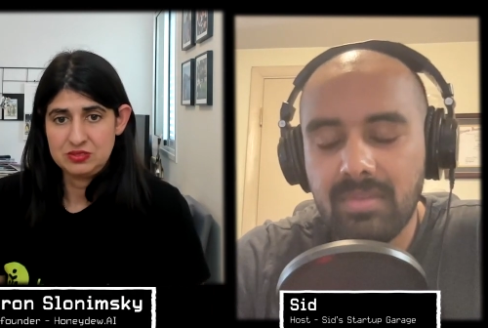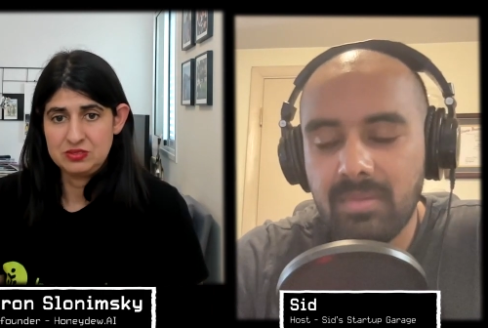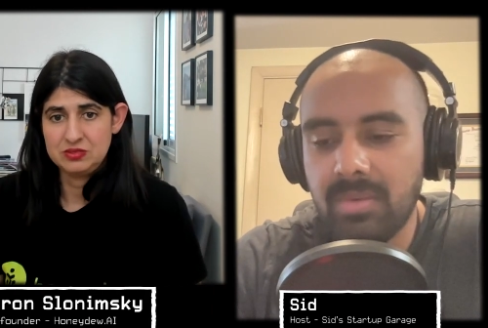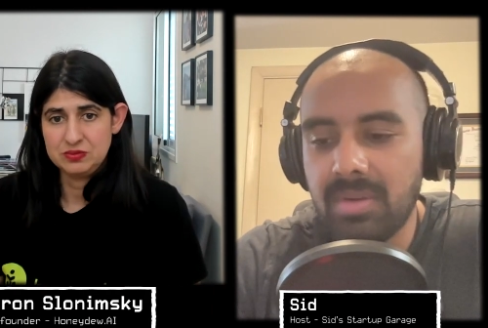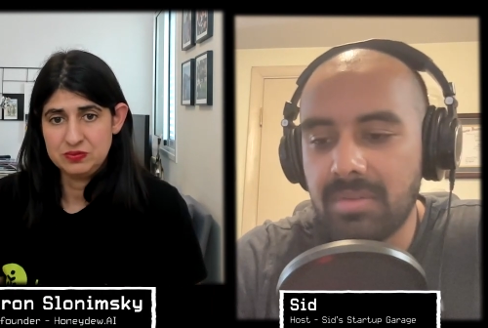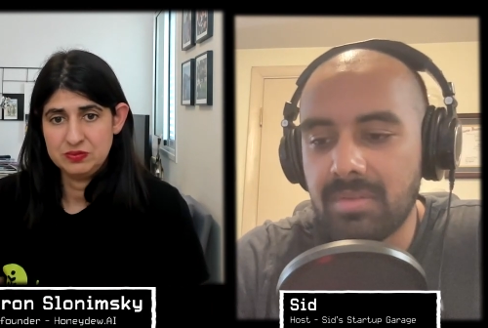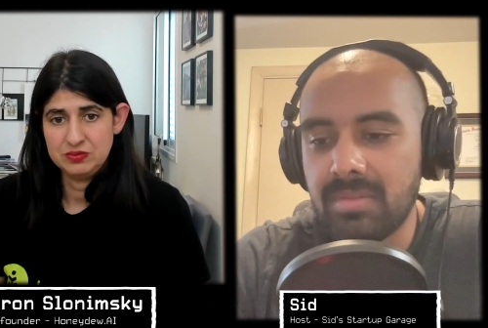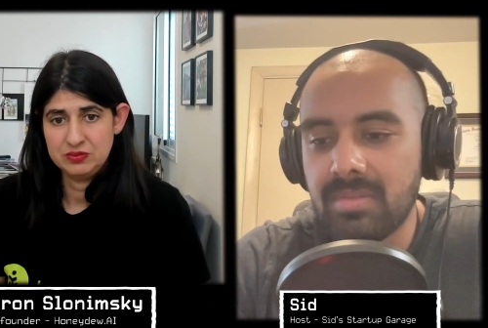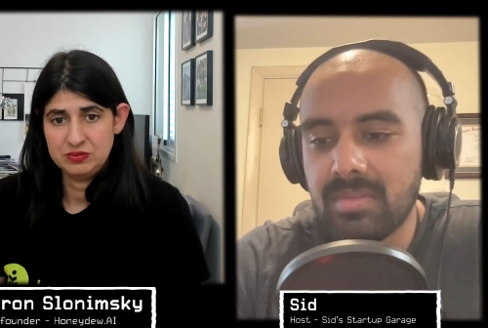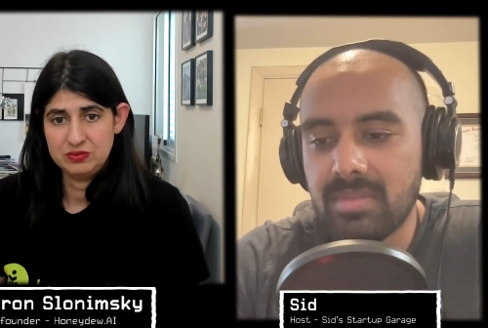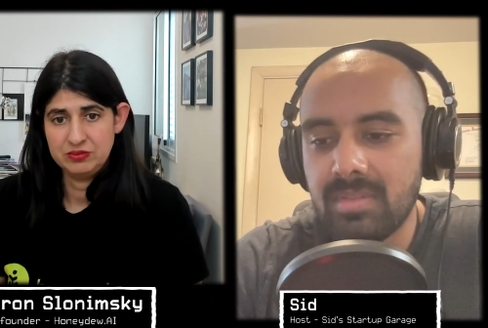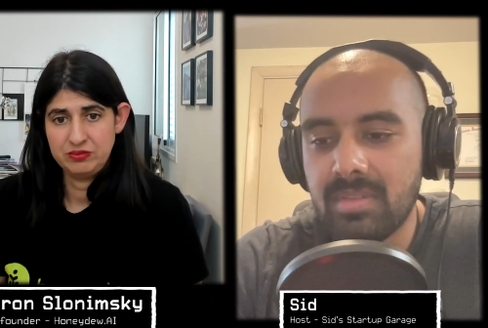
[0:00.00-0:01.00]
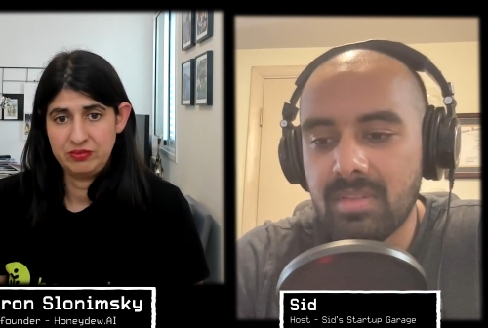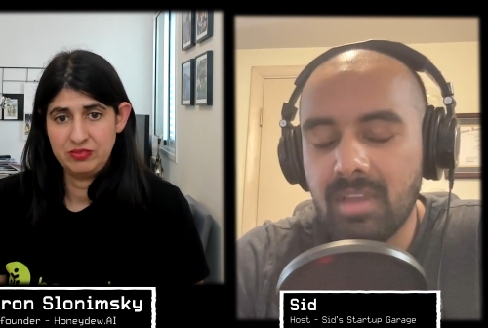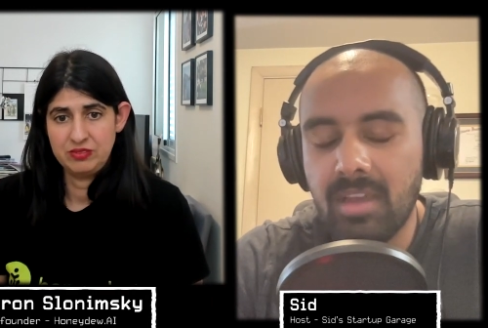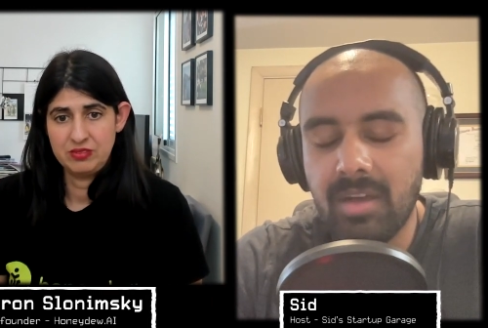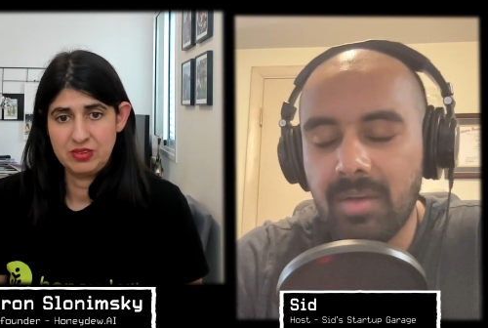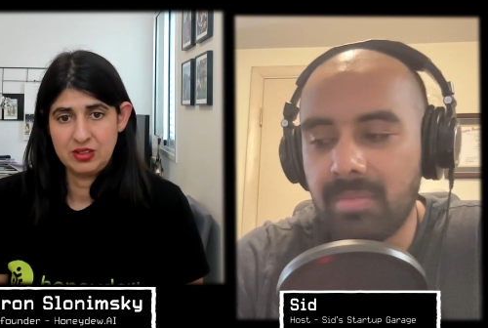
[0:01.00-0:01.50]
Speaker 1: Wow.
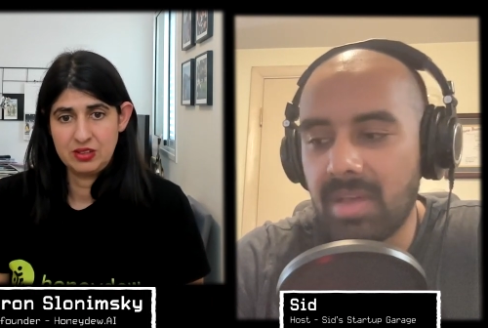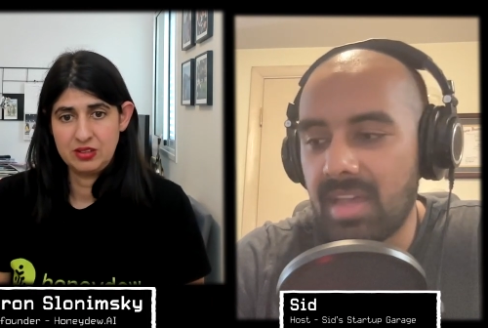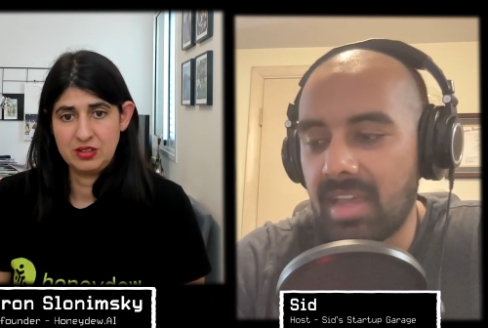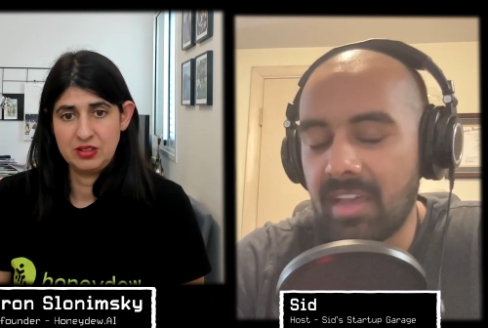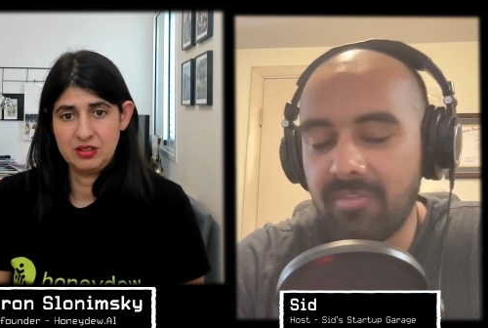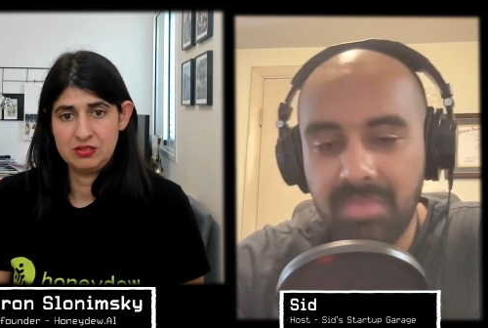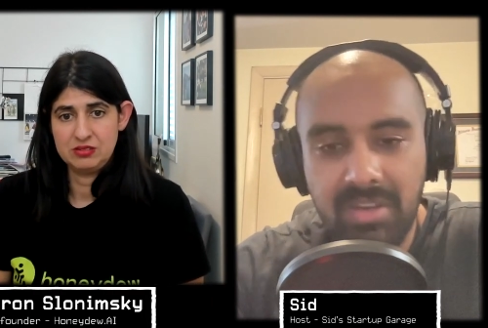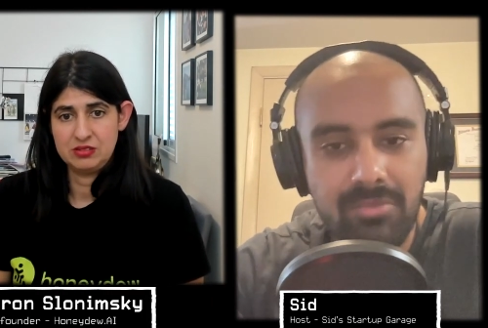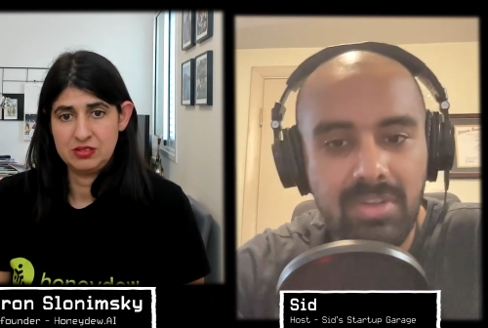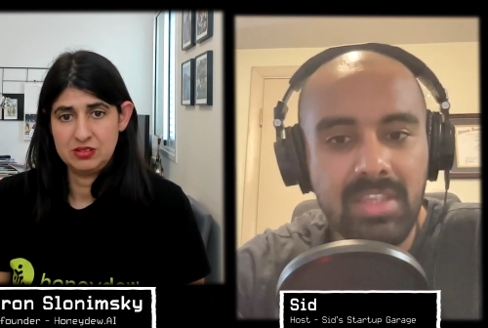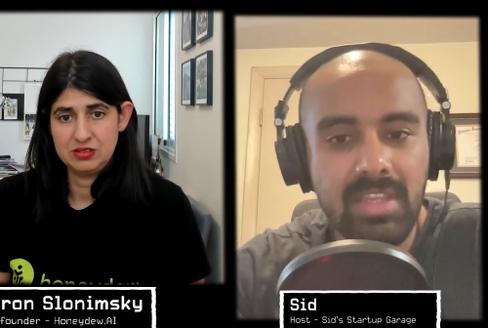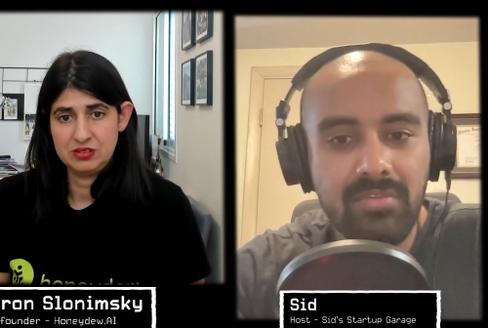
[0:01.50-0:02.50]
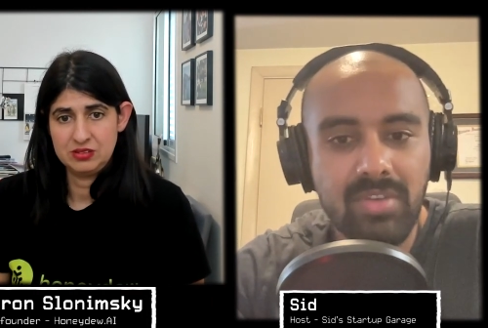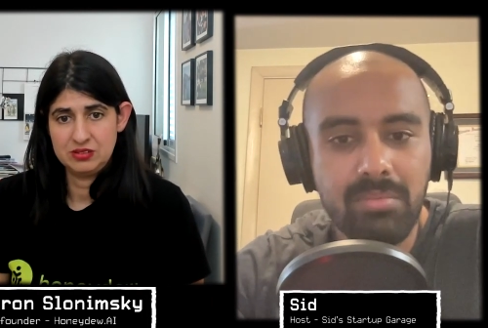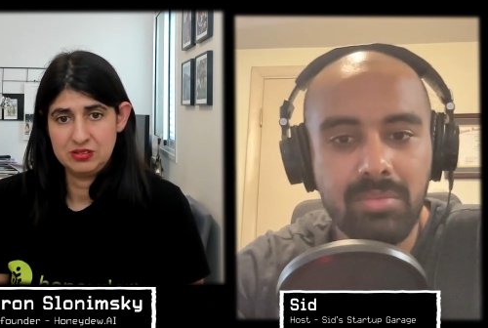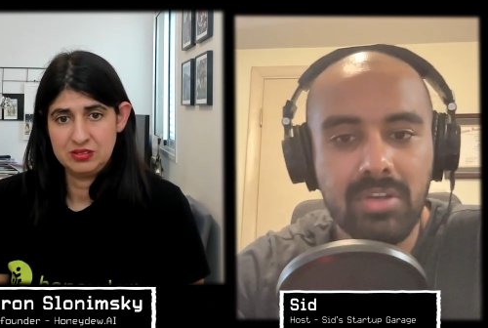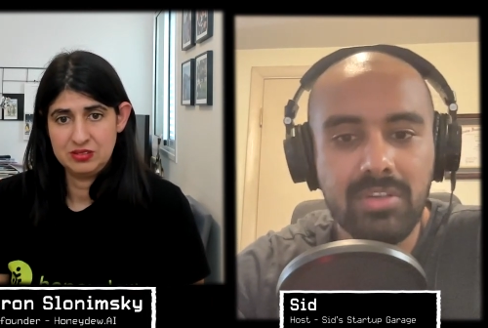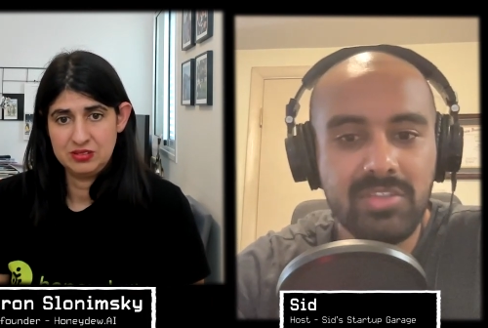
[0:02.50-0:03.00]
Um, I have been reading the
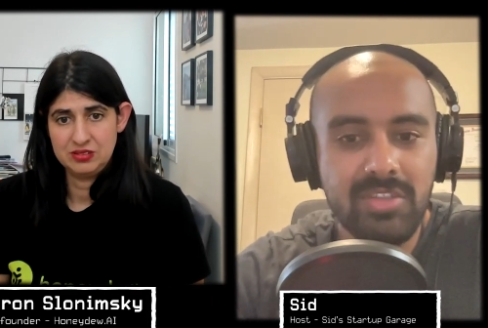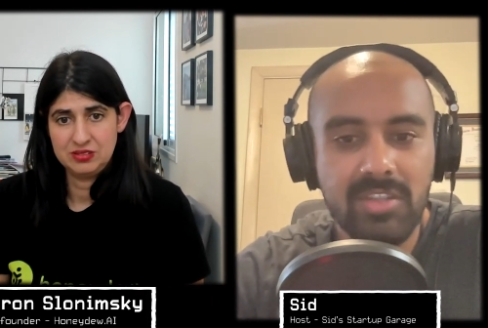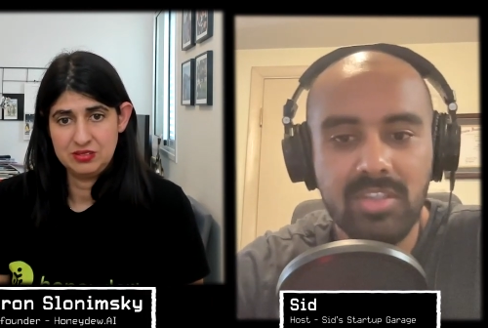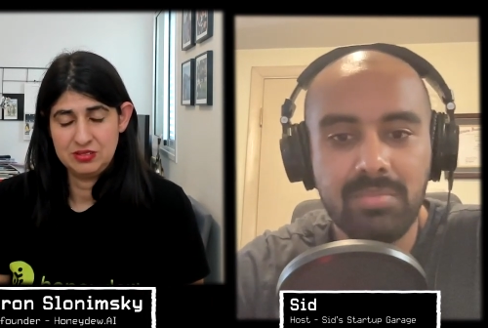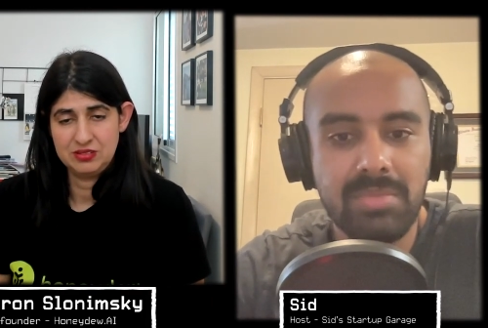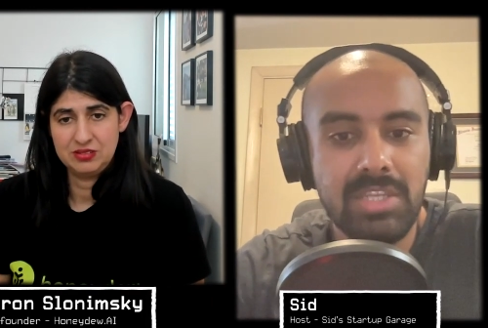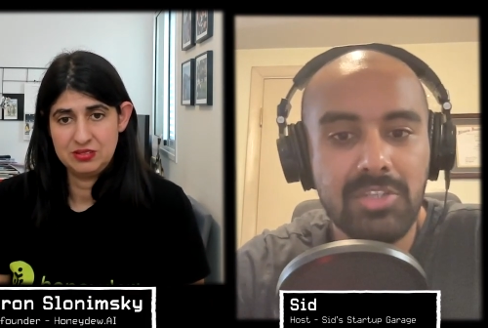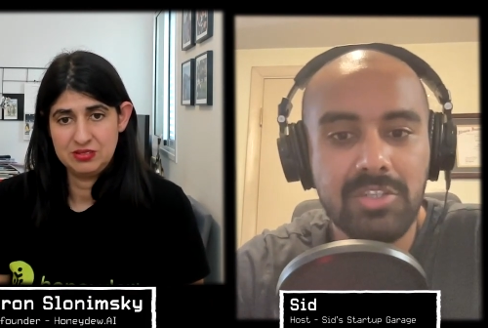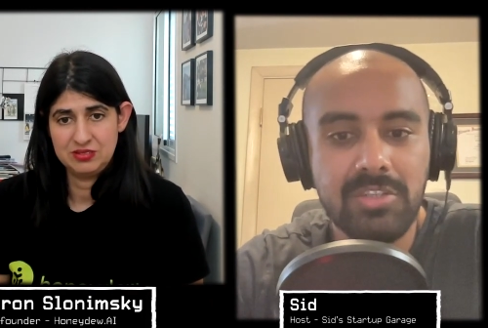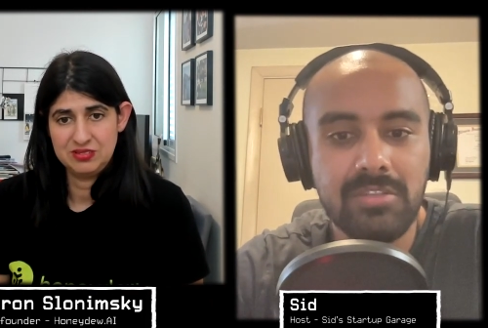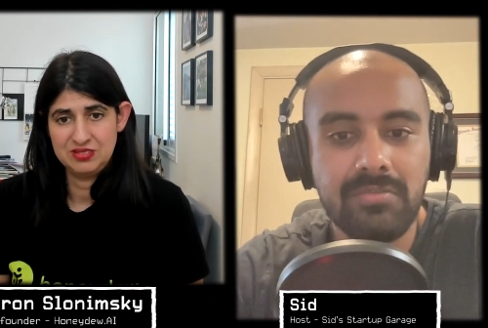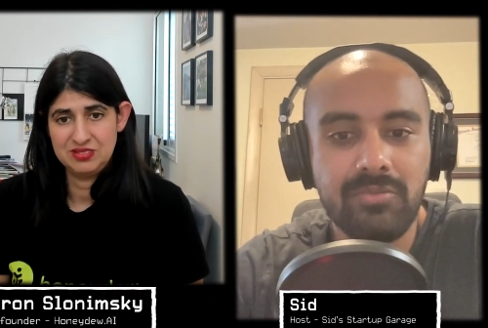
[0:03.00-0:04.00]
book Startup Nation